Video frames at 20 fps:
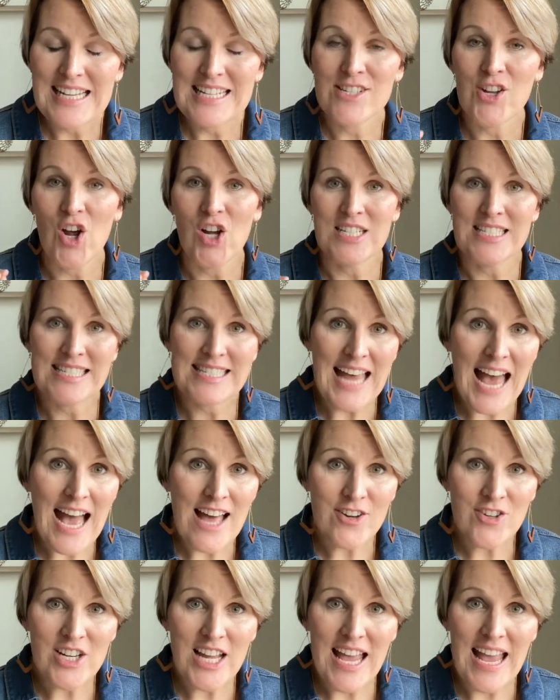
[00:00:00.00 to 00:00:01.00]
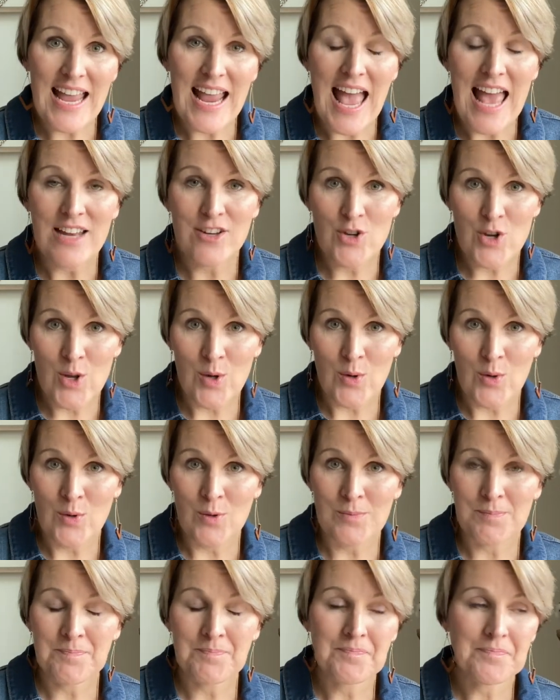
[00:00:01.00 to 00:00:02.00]
is on Saturday at
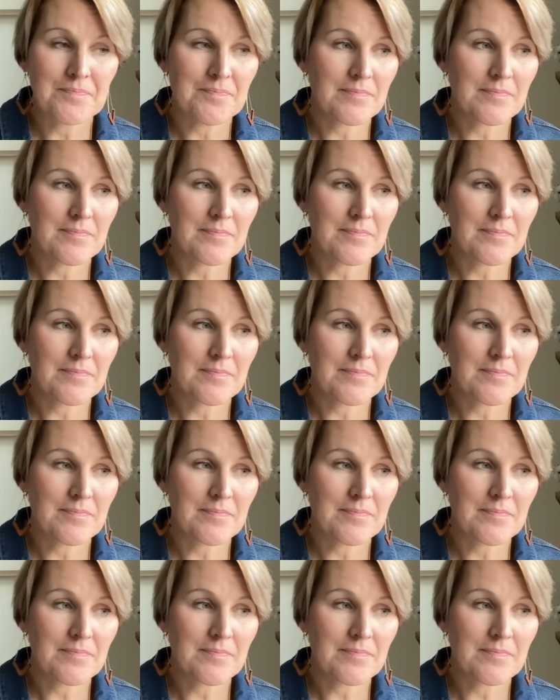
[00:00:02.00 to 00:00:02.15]
noon